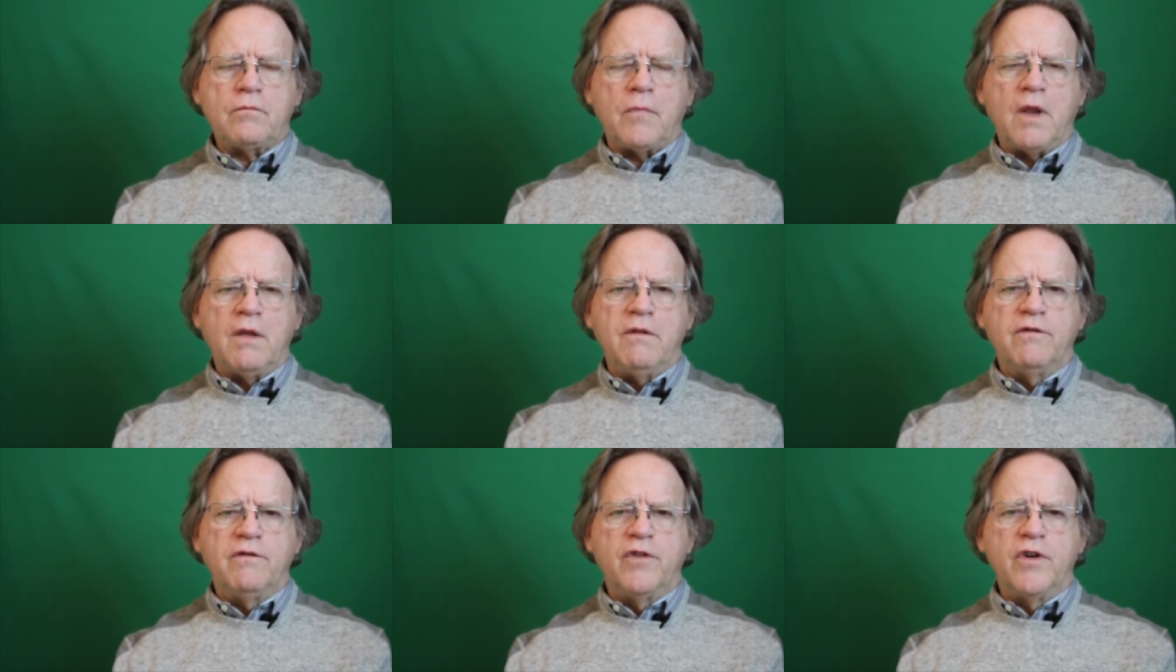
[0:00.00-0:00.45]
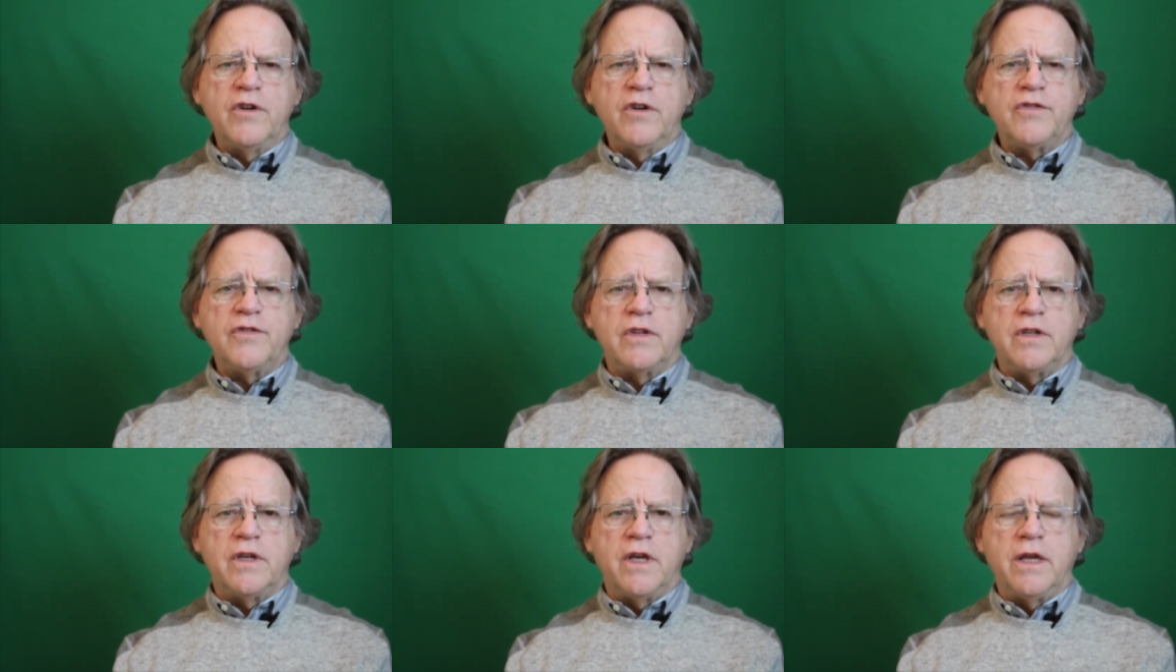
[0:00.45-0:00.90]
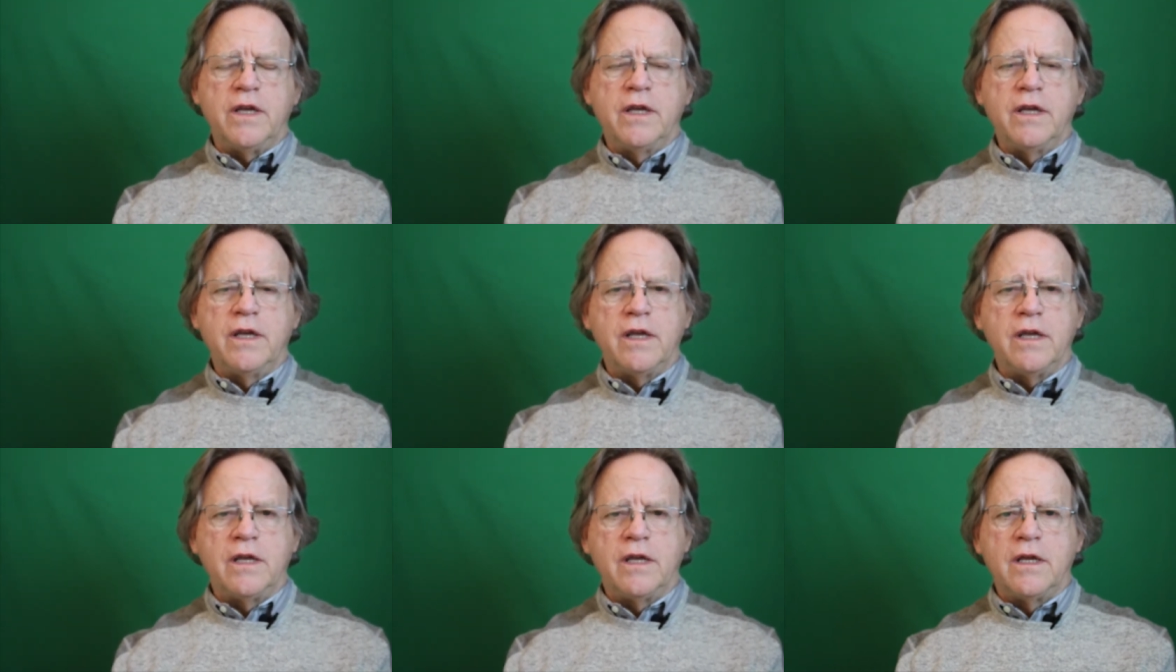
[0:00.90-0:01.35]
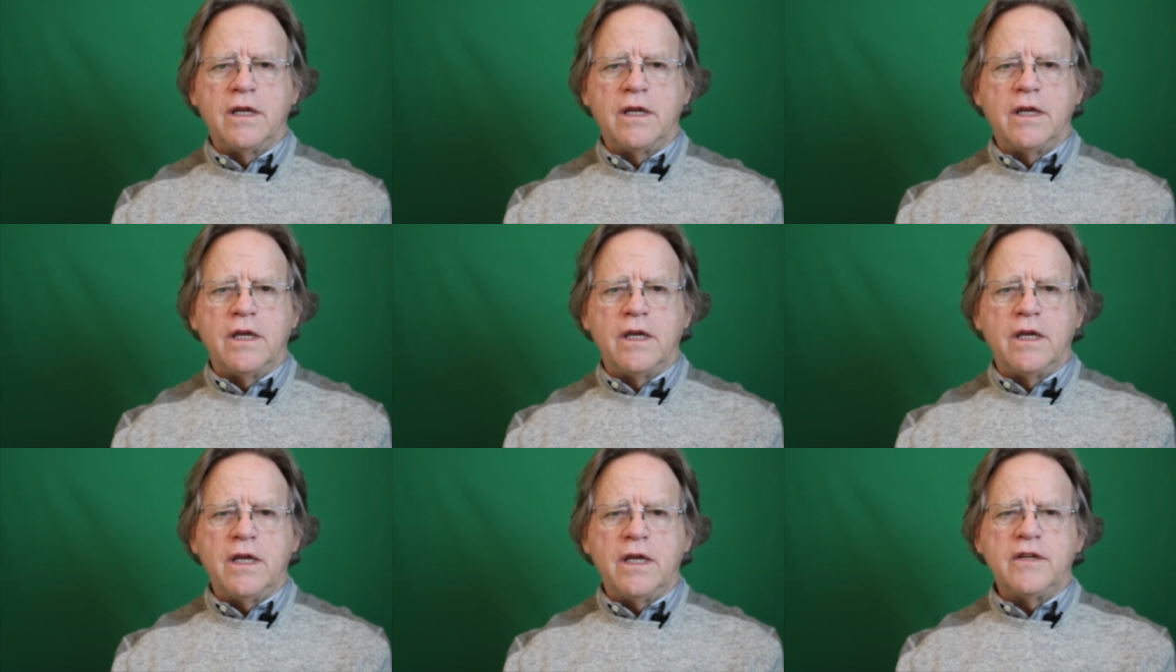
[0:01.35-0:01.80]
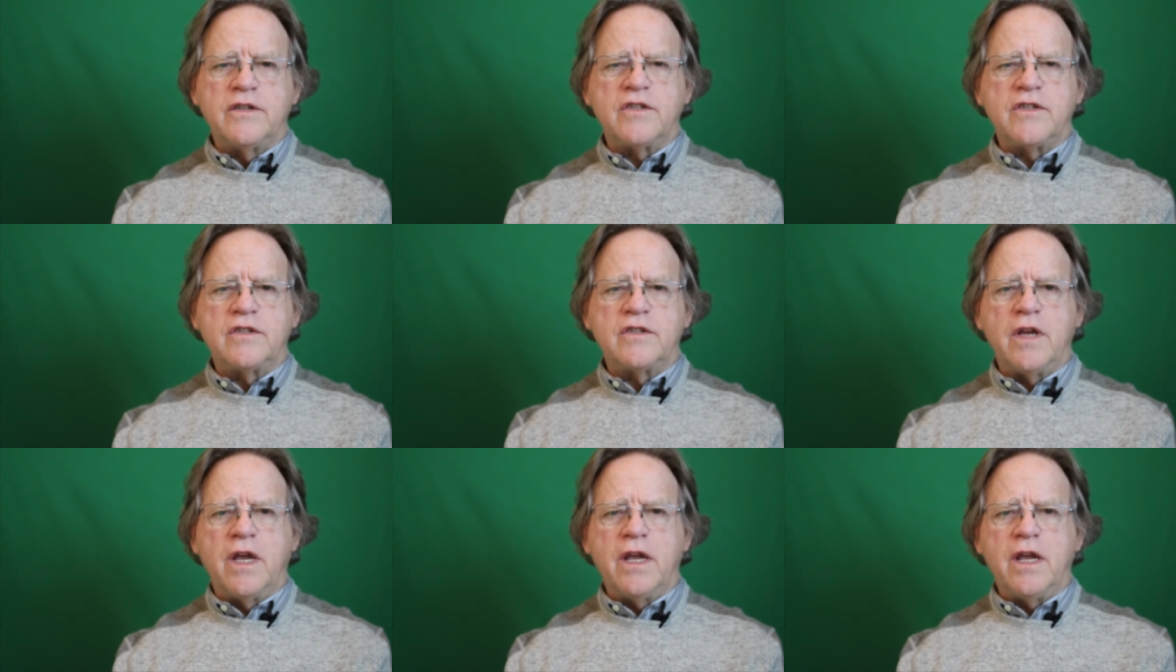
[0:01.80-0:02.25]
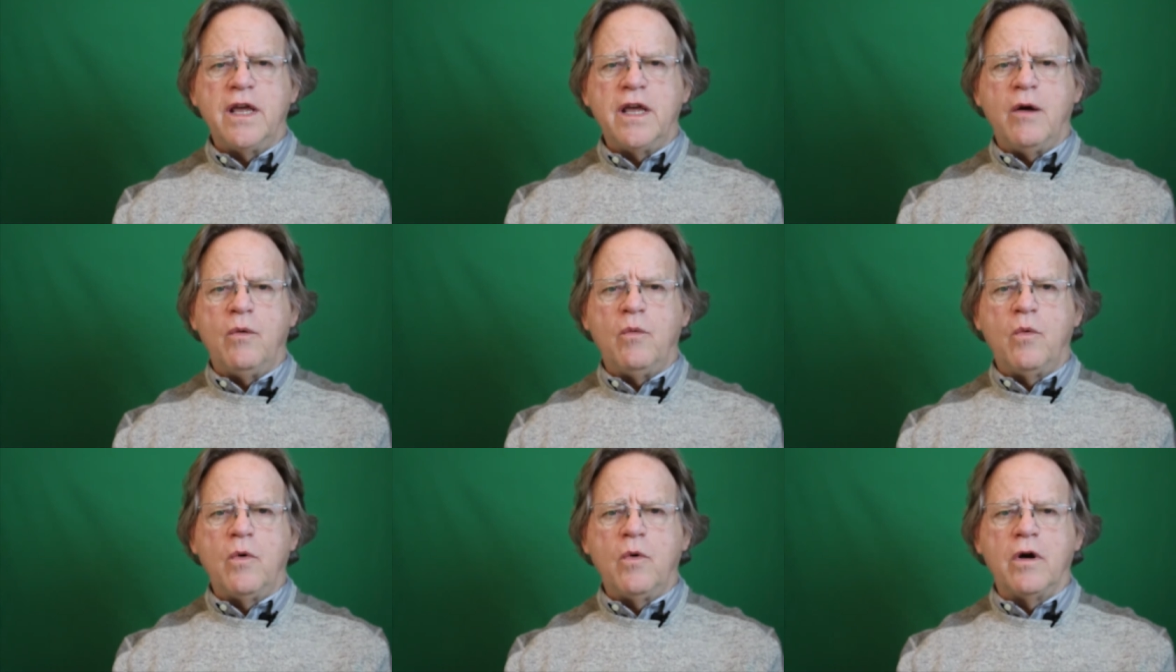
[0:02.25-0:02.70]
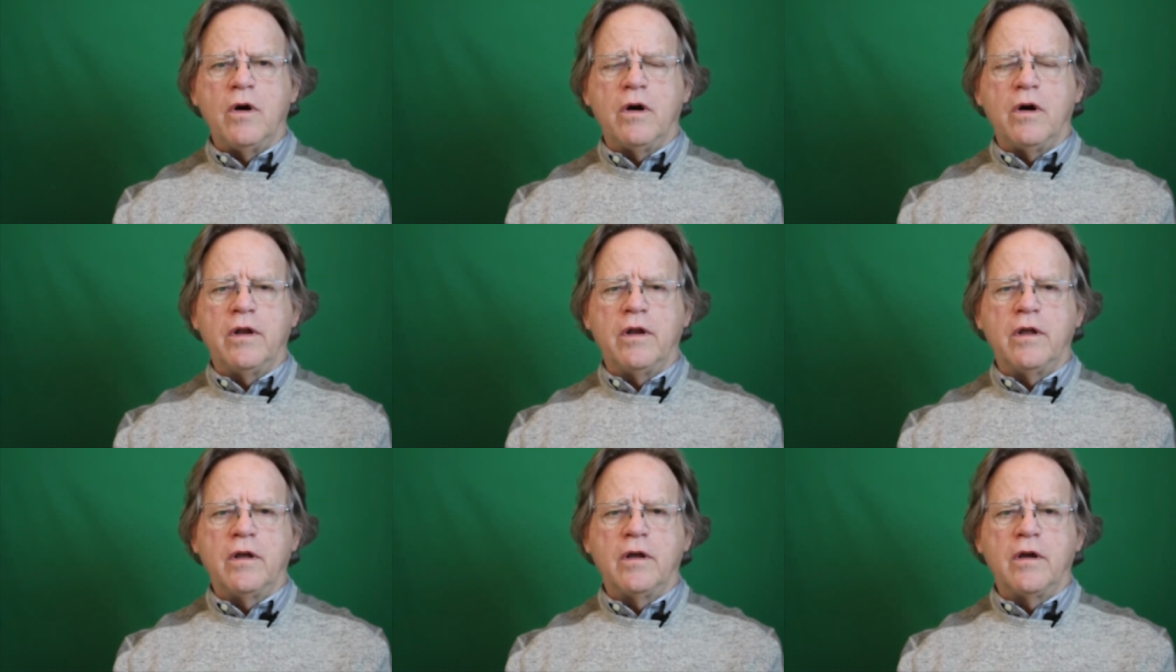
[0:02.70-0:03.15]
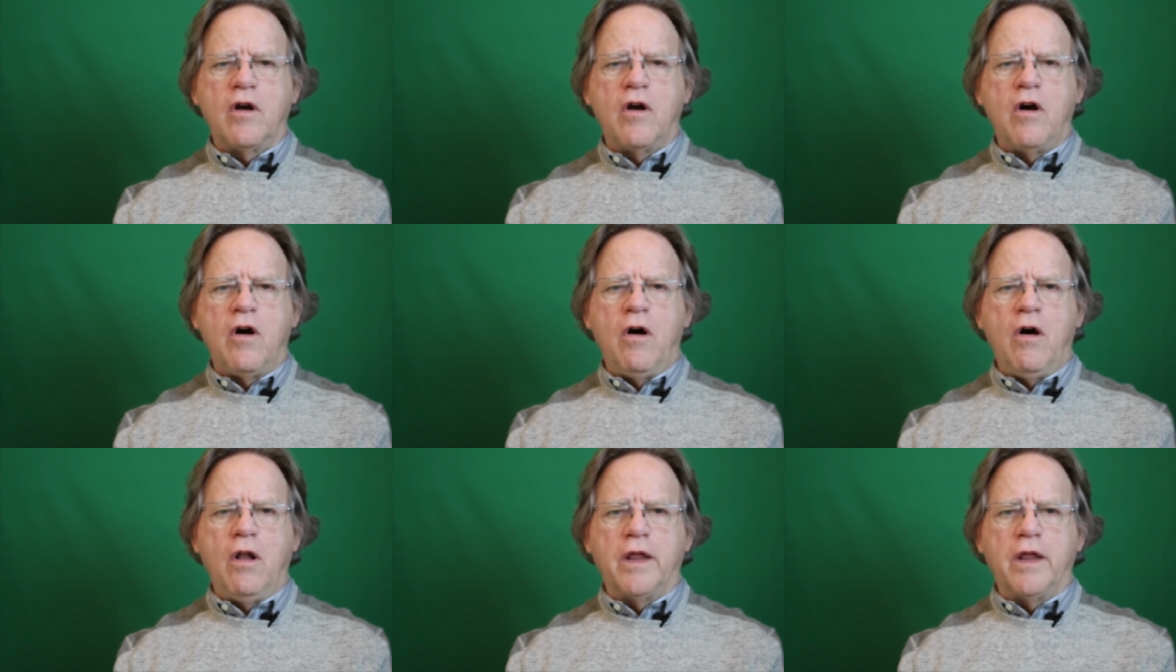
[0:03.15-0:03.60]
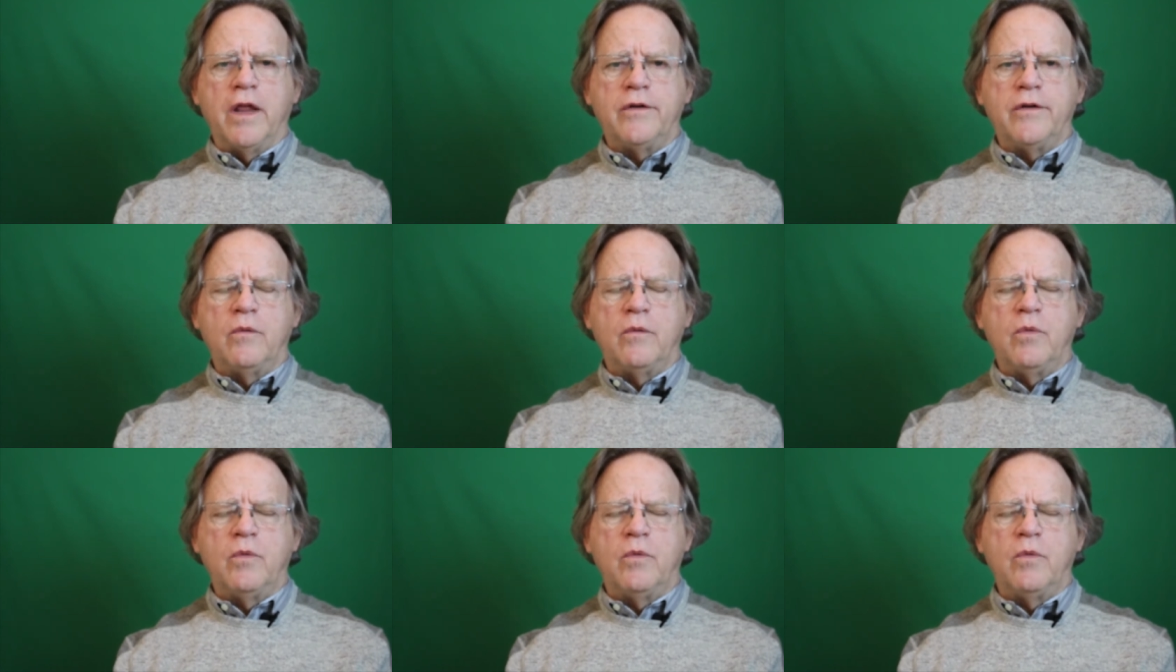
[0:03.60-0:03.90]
first thing is say that word, call it.